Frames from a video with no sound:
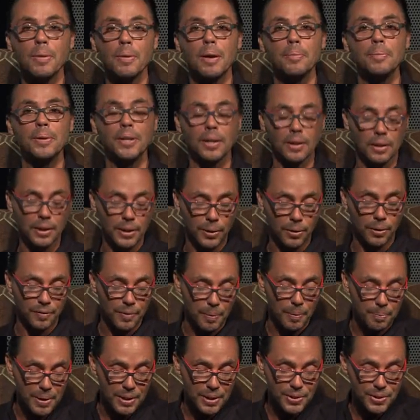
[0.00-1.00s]
may be a leader
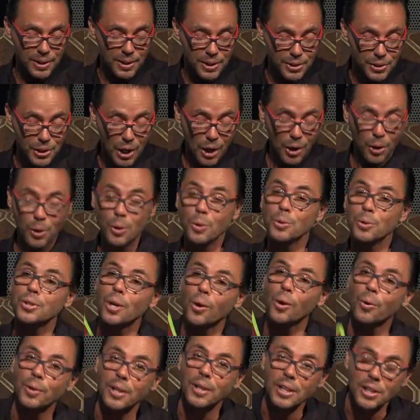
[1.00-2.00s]
of a business. Who's
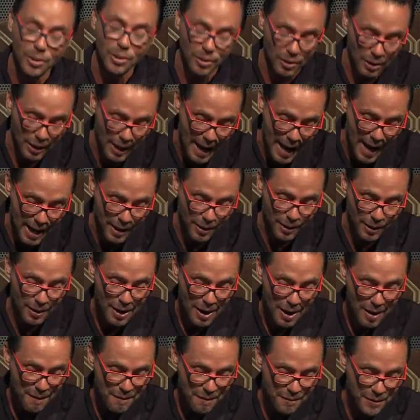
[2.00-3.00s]
Holding Your
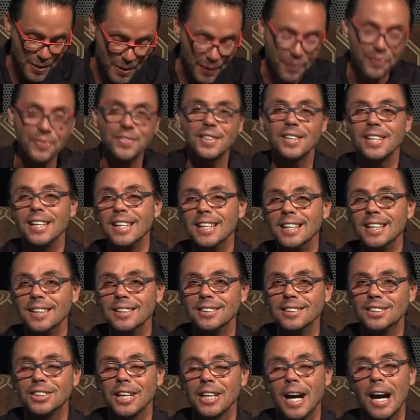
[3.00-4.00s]
Ladder?
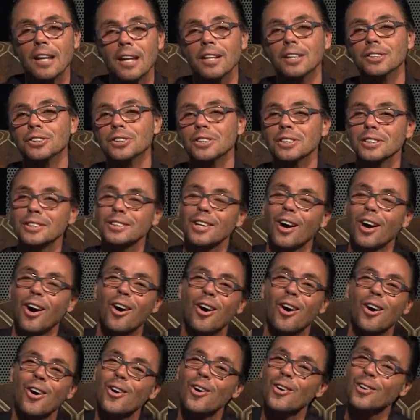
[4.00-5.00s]
15 challenges
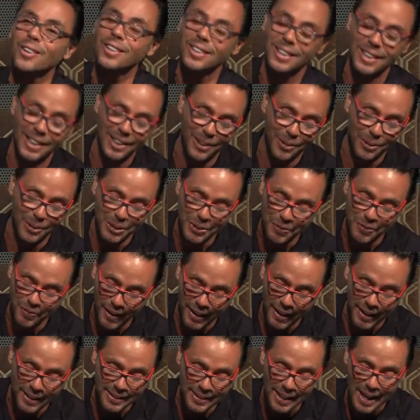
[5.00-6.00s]
all leaders
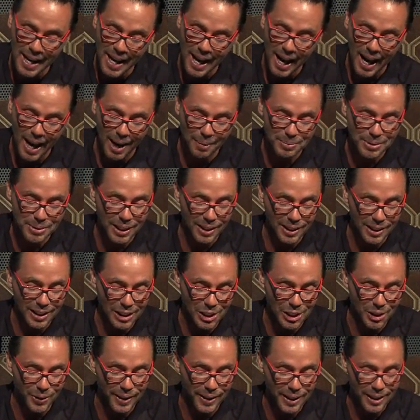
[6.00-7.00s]
face. I'm
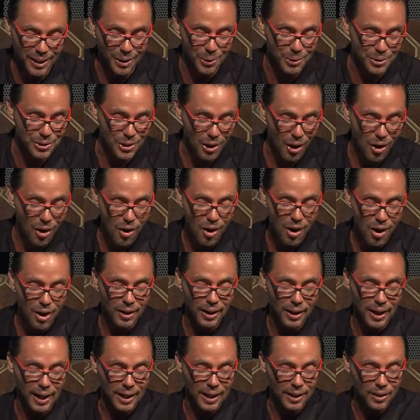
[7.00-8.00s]
telling you, it goes
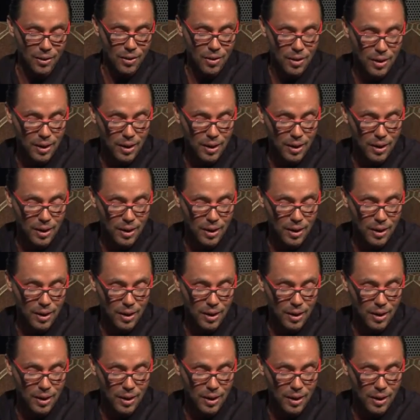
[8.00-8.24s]
on. And